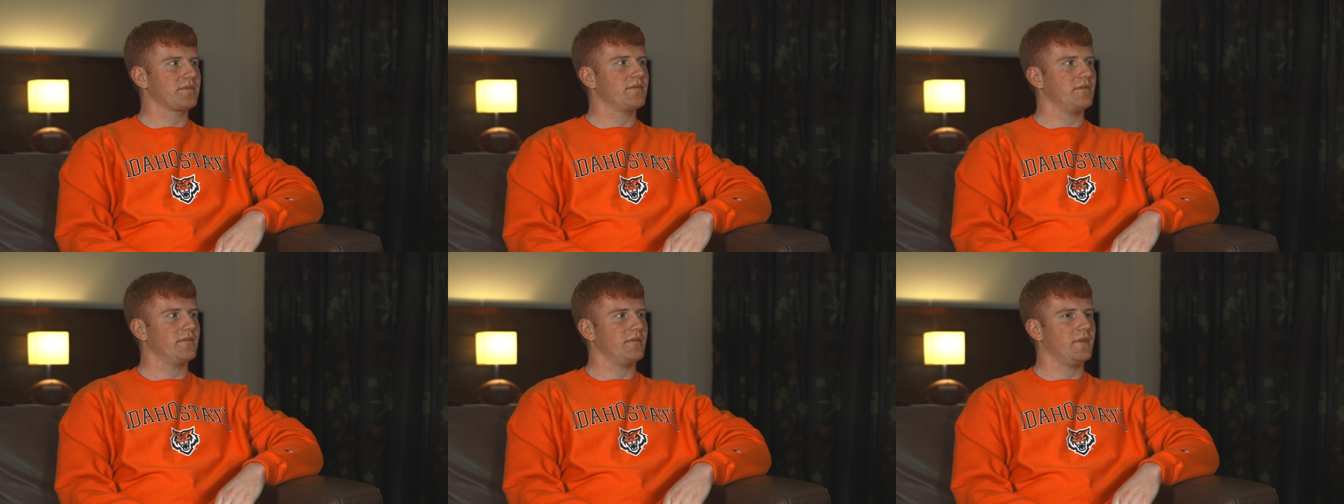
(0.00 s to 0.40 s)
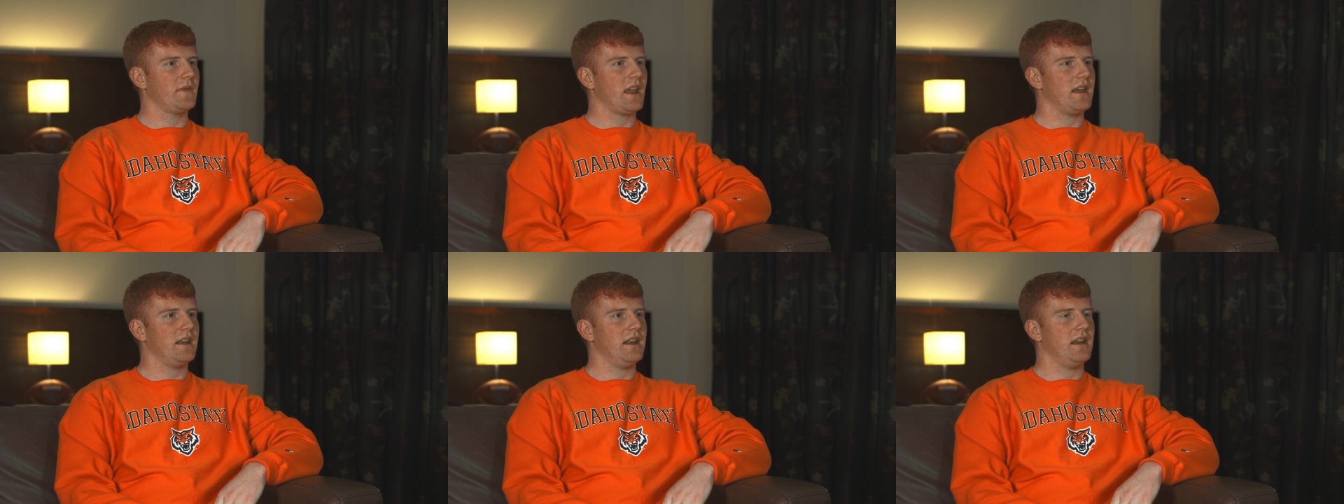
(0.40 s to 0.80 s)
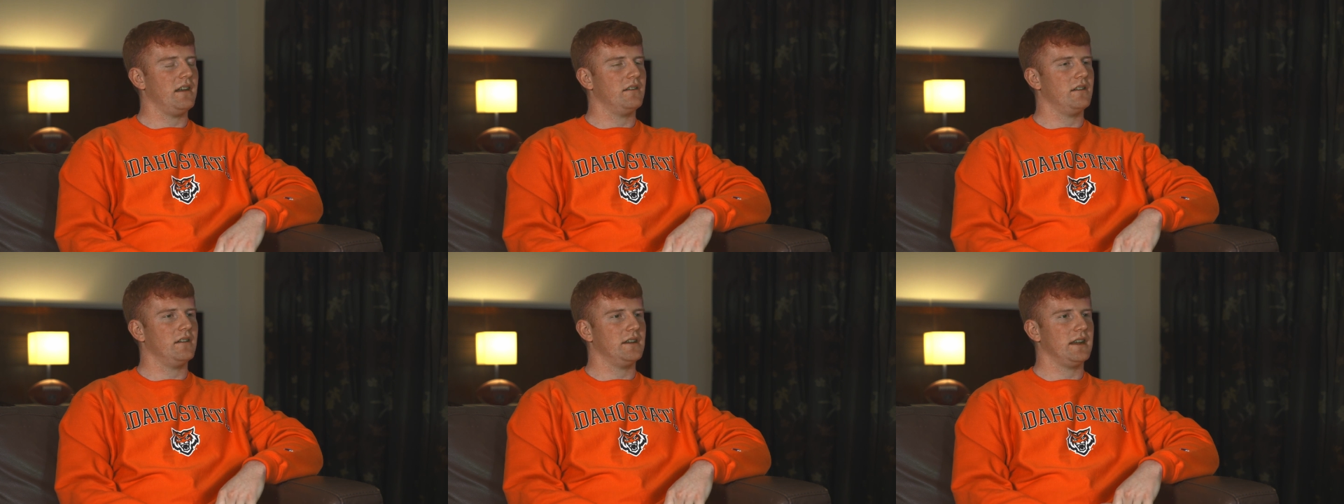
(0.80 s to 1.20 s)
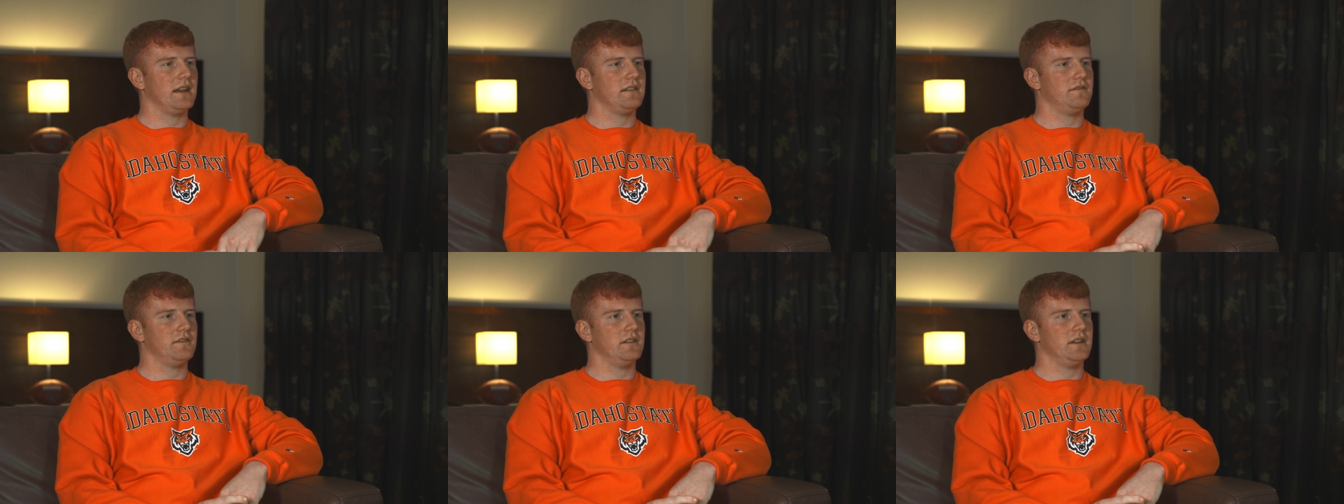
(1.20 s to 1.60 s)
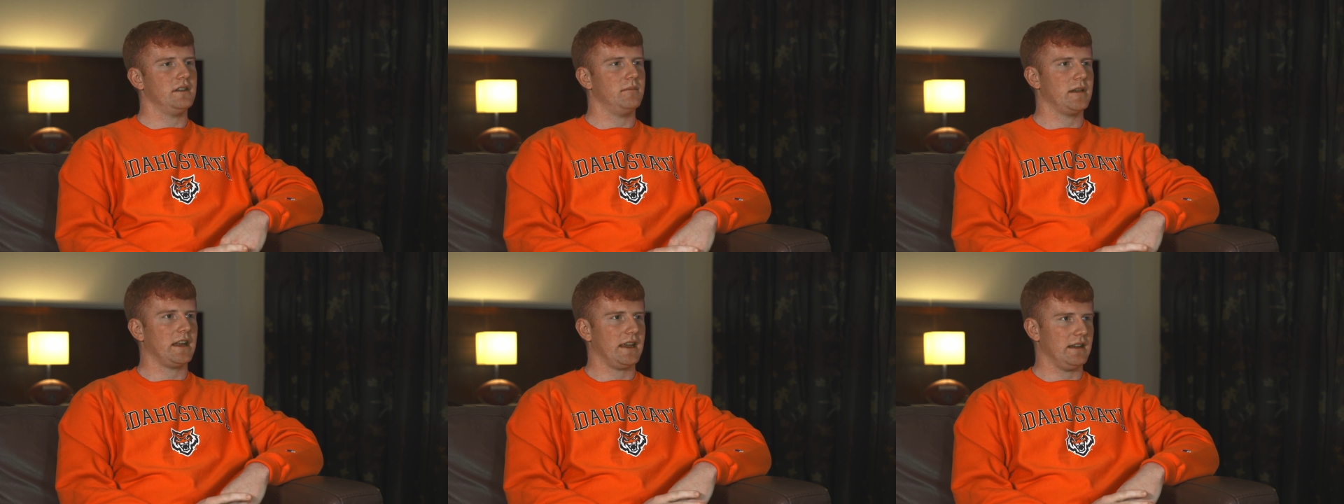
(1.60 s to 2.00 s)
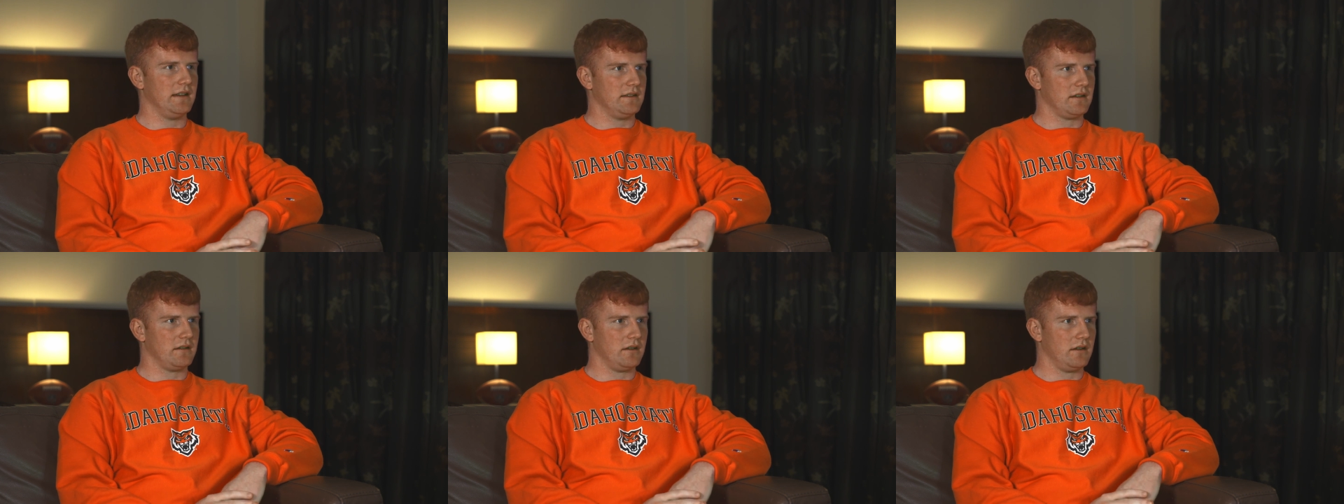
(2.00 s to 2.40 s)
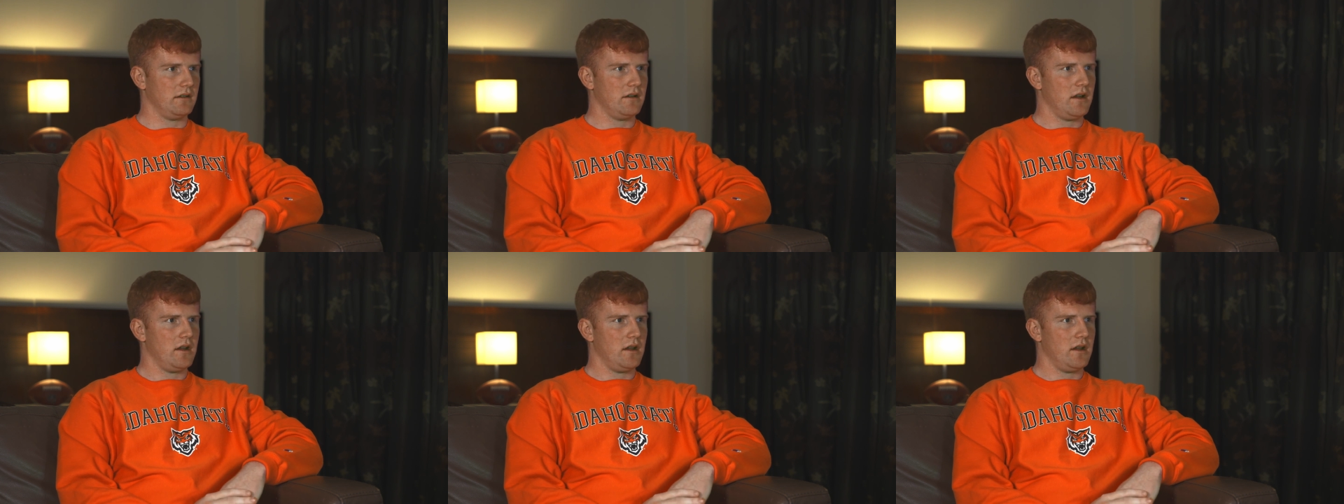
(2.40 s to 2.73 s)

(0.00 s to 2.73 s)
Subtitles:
Mm-hmm. And then at the front of the plane is all